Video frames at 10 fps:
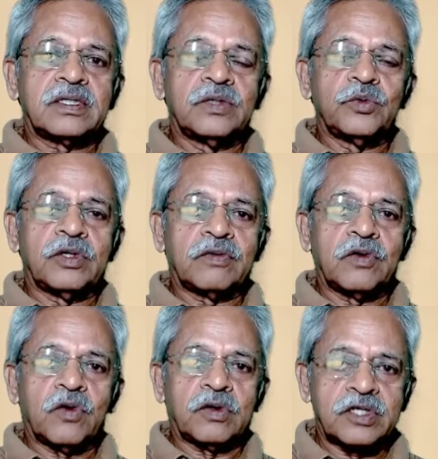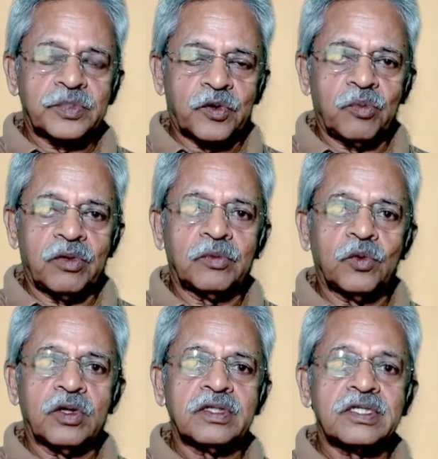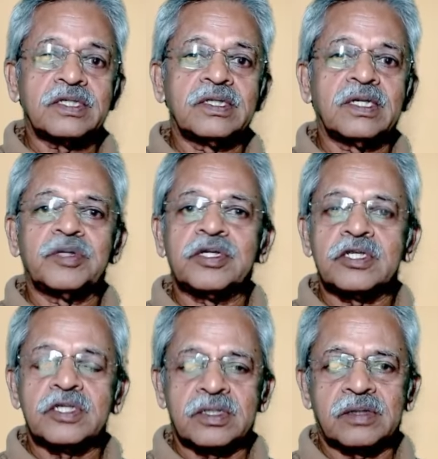he would have got this problem? One is diabetes.